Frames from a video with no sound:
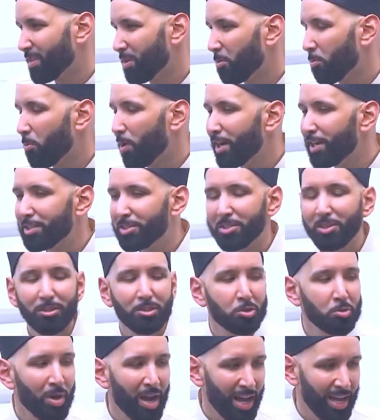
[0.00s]
What is your
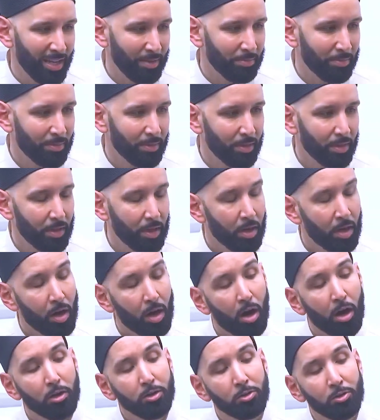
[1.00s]
tribe?
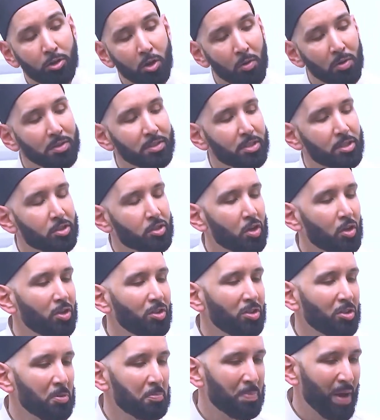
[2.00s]
Are you going to
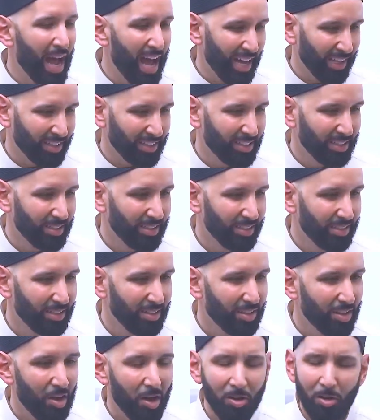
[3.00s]
turn your back
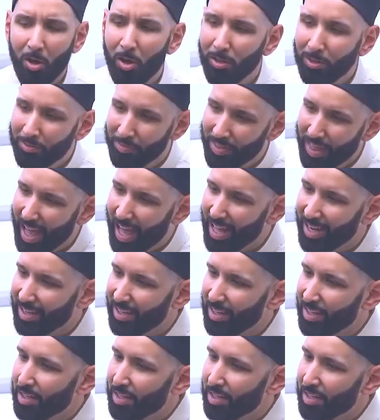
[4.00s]
on all of that?